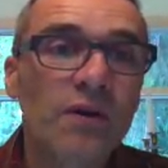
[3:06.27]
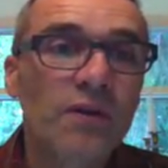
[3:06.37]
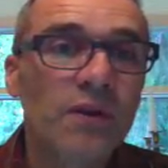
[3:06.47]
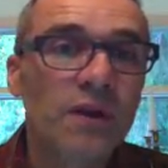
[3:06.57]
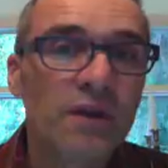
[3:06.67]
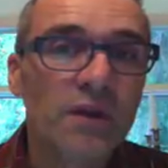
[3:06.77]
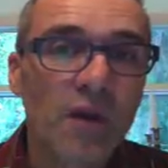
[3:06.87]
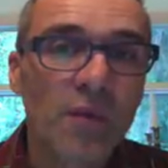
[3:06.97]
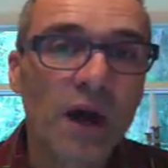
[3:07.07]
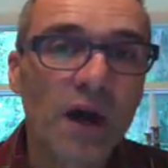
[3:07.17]
the
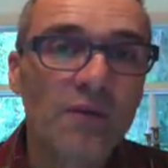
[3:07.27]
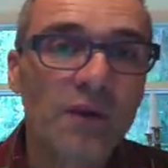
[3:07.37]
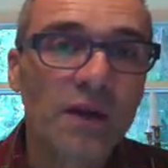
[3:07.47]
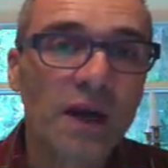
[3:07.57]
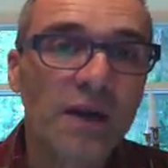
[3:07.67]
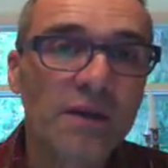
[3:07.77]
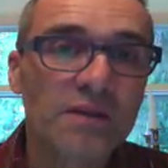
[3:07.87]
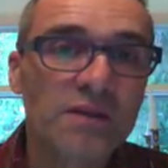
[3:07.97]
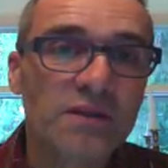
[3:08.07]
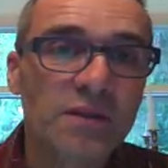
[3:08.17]
carbohydrate
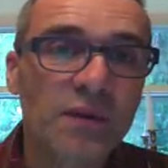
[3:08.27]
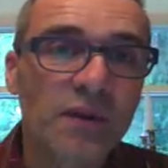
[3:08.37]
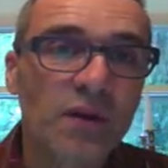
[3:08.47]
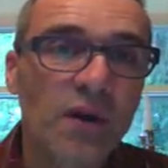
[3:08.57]
as something